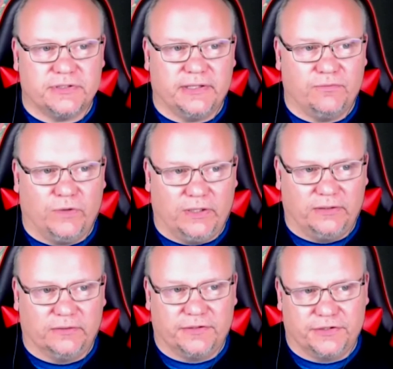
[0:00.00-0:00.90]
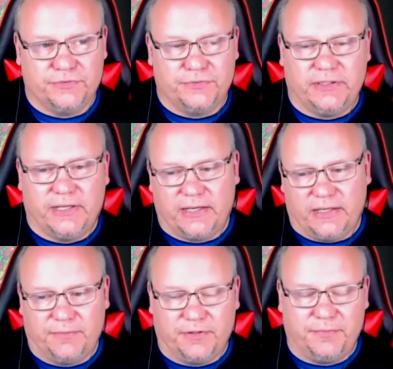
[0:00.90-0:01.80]
And while they're doing that,
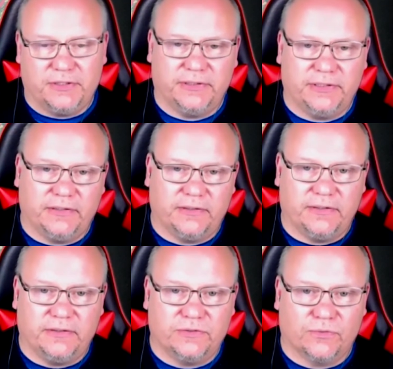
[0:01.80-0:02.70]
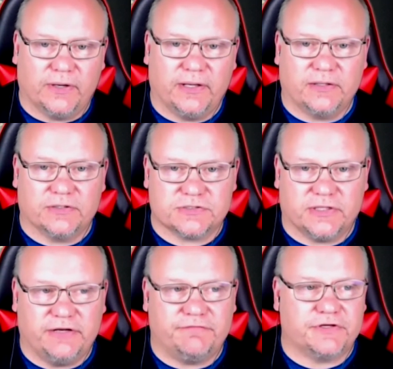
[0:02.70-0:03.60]
I'm going to be cleaning the door handles,
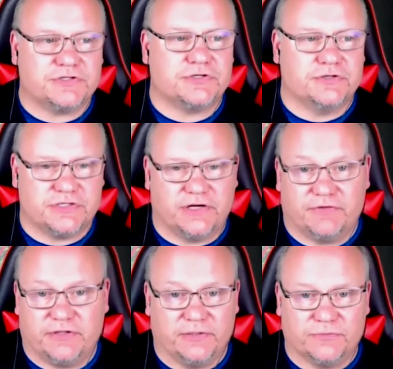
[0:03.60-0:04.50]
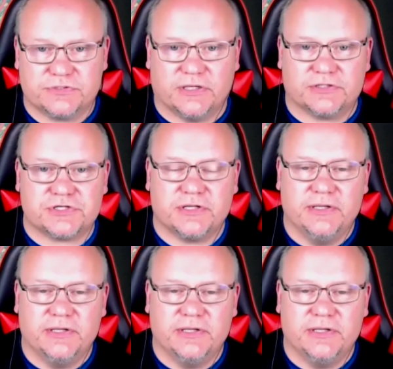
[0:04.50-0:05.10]
light fixtures, and everything that was touched.